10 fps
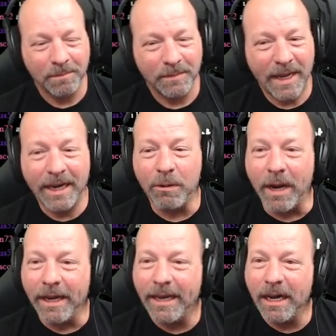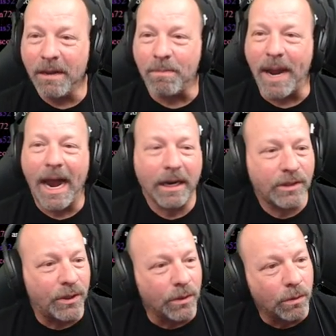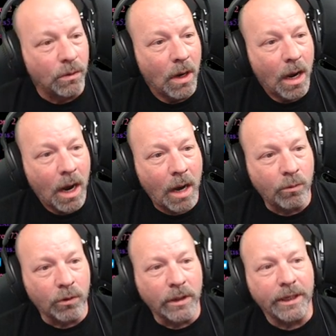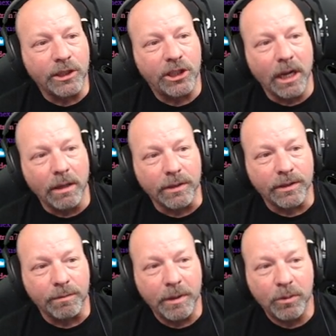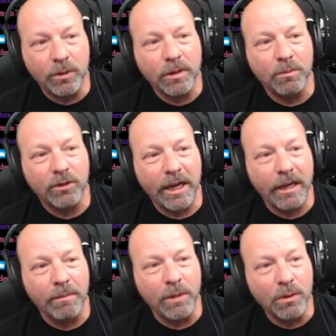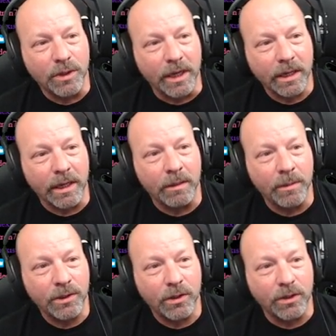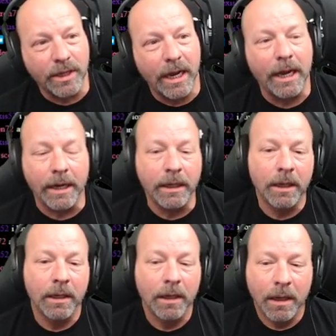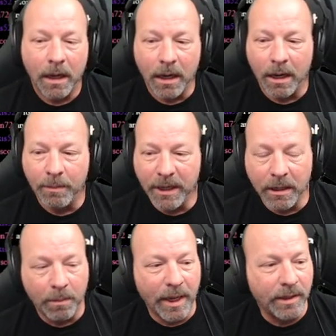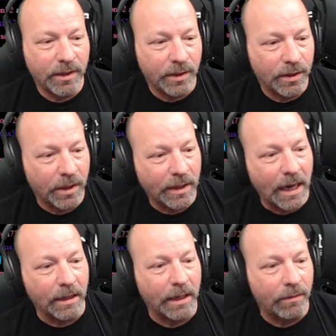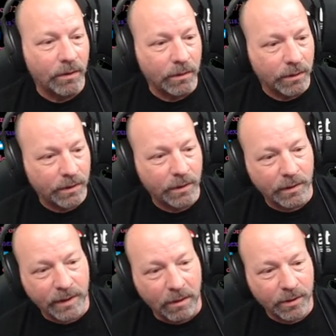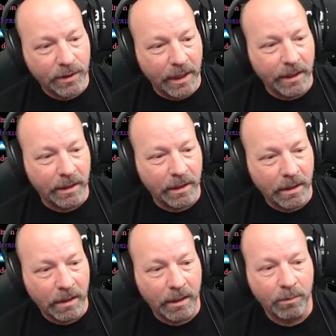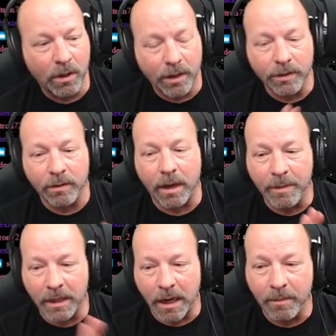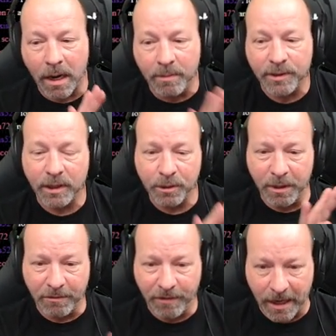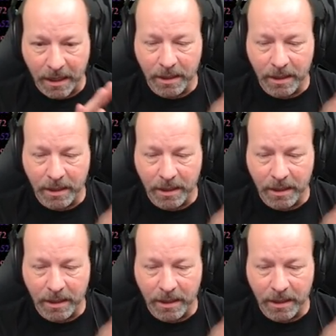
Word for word: Anyway, getting back to, I'm really jealous of people who can play music, and Mr. Dead uh, being a bassist at that level is, is outstanding. I applaud you. I mean, I'm I'm such a big fan.